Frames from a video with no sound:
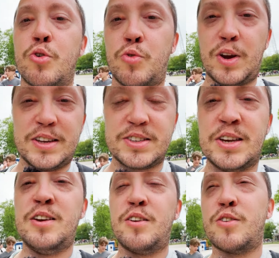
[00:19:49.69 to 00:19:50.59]
great
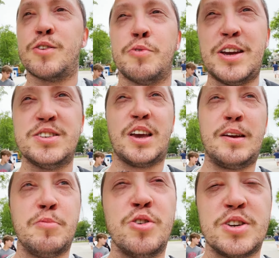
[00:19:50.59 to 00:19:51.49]

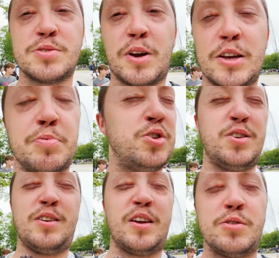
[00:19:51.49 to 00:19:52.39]
time on this ride. But
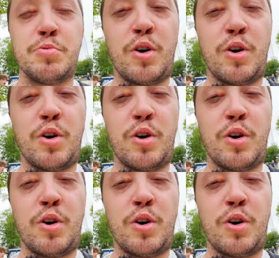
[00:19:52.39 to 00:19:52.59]
yeah, you